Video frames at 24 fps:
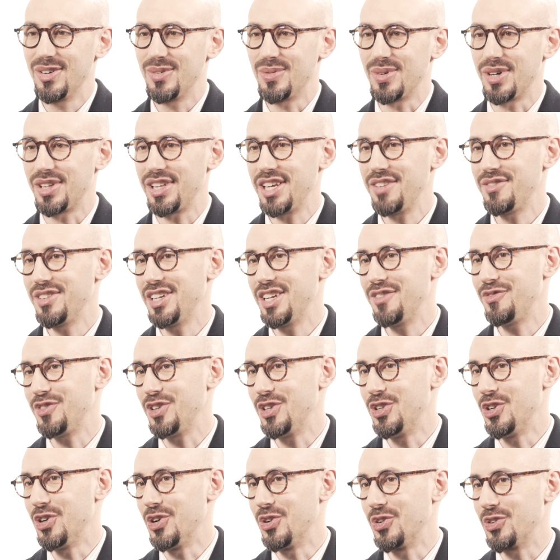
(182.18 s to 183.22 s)
Well, even if
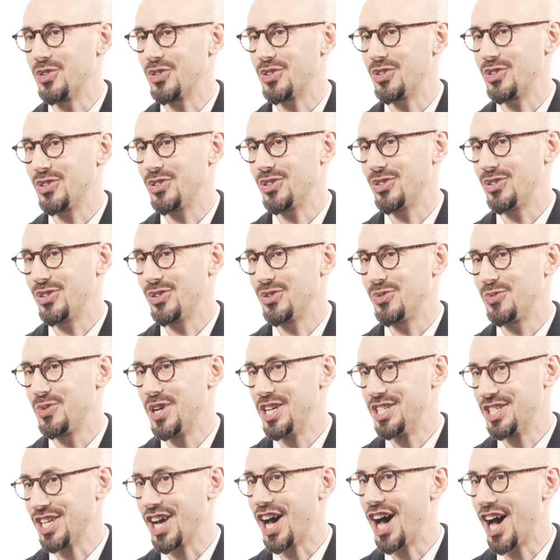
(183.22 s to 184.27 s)
you don't
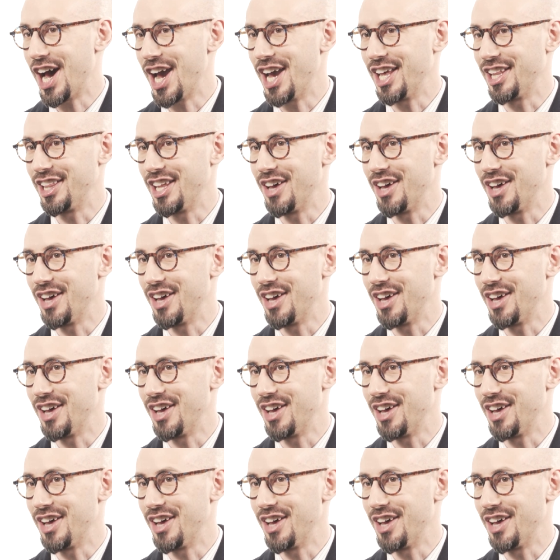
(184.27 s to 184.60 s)
reach a high